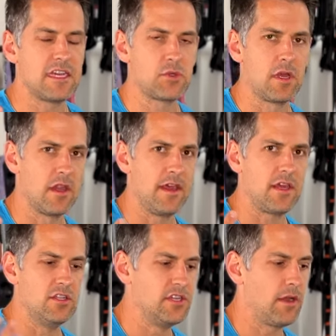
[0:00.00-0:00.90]
I really like
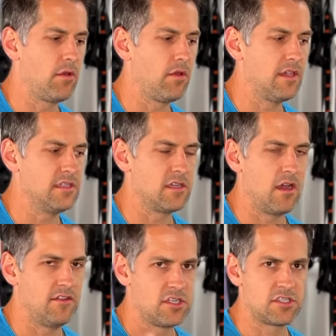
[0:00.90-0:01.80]
in general is
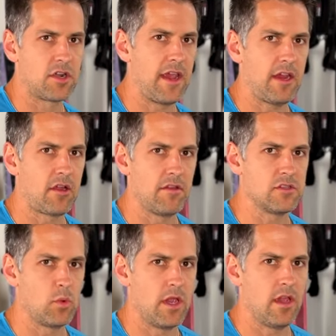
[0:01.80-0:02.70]
just their anchorless way